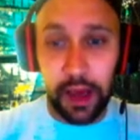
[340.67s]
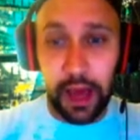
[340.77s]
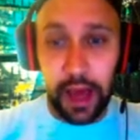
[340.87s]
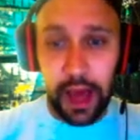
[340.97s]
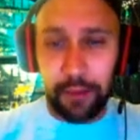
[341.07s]

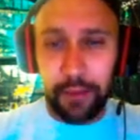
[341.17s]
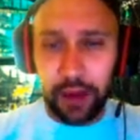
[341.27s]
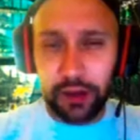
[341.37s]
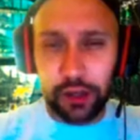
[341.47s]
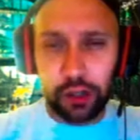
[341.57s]
not
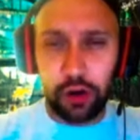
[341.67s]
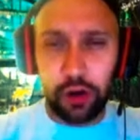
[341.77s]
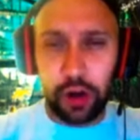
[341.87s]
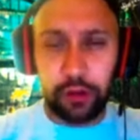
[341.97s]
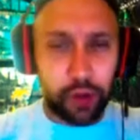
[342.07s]
too sure on
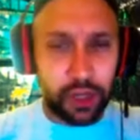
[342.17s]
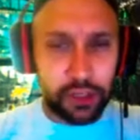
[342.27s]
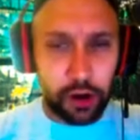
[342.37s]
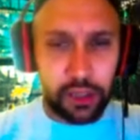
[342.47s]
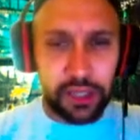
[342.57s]
the red
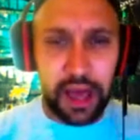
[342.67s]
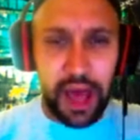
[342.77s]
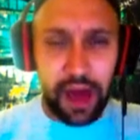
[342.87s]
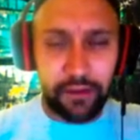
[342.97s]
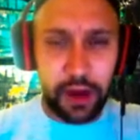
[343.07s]
stars that I
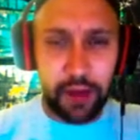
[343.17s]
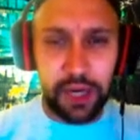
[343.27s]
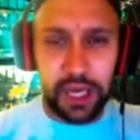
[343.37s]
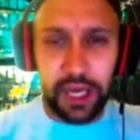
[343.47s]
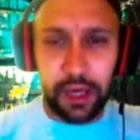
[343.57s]
have on
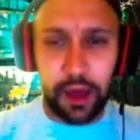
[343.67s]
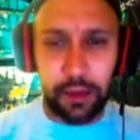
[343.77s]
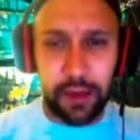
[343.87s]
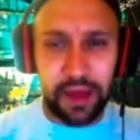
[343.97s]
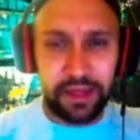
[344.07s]
Ebony. I
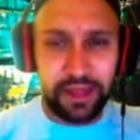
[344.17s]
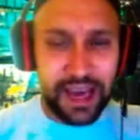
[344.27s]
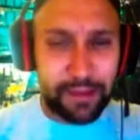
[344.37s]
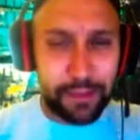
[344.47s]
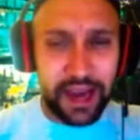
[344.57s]
think I
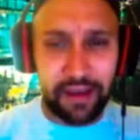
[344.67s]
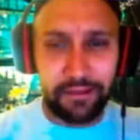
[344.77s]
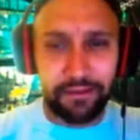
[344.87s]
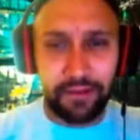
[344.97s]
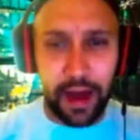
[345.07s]
might have
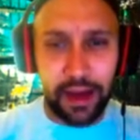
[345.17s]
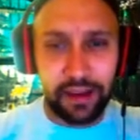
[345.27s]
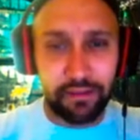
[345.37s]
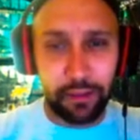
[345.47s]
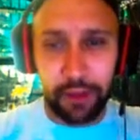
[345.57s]

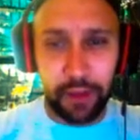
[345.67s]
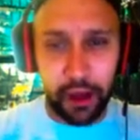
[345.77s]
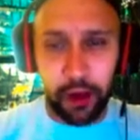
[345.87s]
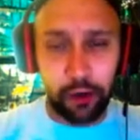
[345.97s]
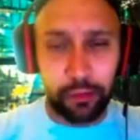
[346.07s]
5, but I'm not
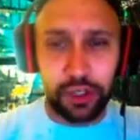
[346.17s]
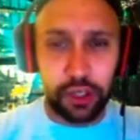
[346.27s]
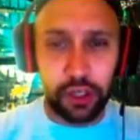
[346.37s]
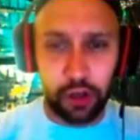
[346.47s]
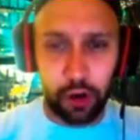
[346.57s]
100%
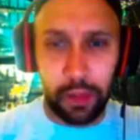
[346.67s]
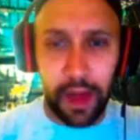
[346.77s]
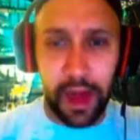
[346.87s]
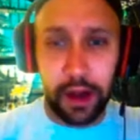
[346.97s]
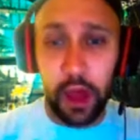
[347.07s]
sure on
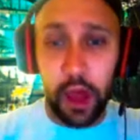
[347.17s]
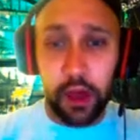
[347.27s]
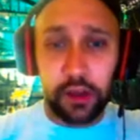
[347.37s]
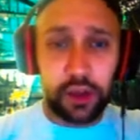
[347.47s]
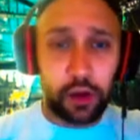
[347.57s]
that.
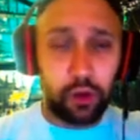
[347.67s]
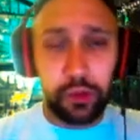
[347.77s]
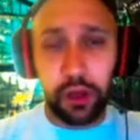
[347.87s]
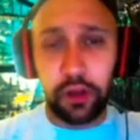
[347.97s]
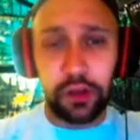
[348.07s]
So,
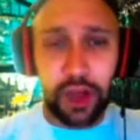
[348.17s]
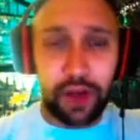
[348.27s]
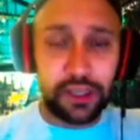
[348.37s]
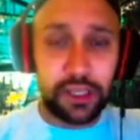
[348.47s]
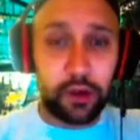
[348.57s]
there's
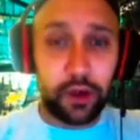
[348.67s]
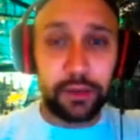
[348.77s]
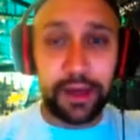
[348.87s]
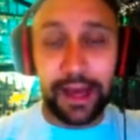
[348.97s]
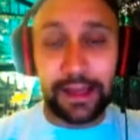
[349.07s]
obviously going to
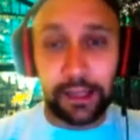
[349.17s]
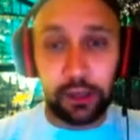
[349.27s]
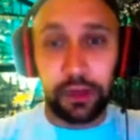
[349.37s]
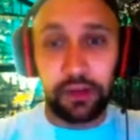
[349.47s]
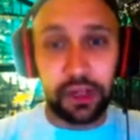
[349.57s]
be a little
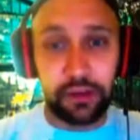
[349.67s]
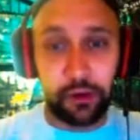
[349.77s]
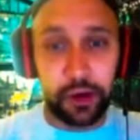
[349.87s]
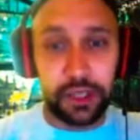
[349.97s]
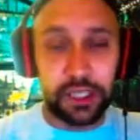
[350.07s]
bit of a
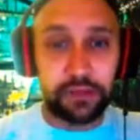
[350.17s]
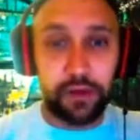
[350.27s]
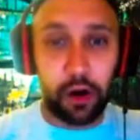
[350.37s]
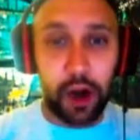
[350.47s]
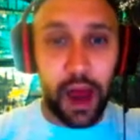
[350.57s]
difference as
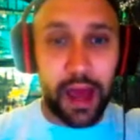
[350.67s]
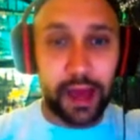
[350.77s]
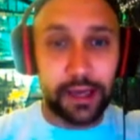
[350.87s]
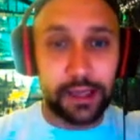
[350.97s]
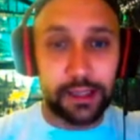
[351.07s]
far
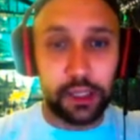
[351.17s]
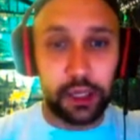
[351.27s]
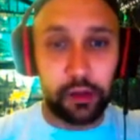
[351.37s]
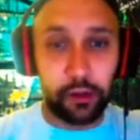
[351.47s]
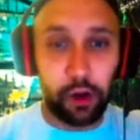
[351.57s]
as,
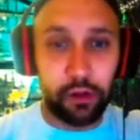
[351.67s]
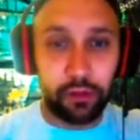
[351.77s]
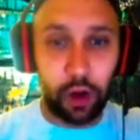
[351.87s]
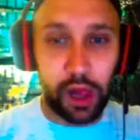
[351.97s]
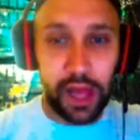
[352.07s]
their
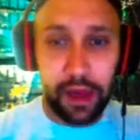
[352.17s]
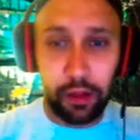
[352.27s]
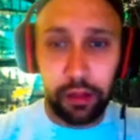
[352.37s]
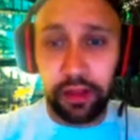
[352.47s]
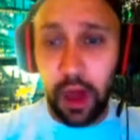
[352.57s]
overall
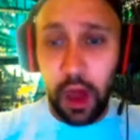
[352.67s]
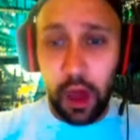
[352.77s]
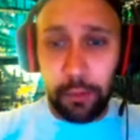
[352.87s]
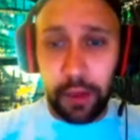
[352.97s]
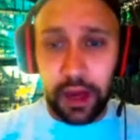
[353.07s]
health,
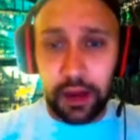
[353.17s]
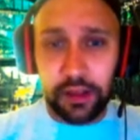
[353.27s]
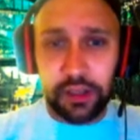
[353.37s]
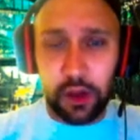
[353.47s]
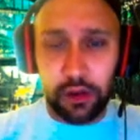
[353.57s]
but this
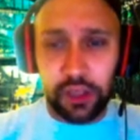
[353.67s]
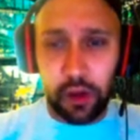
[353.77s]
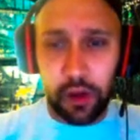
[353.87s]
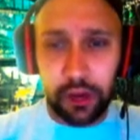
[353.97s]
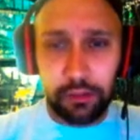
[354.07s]
node is
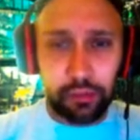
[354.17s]
going pretty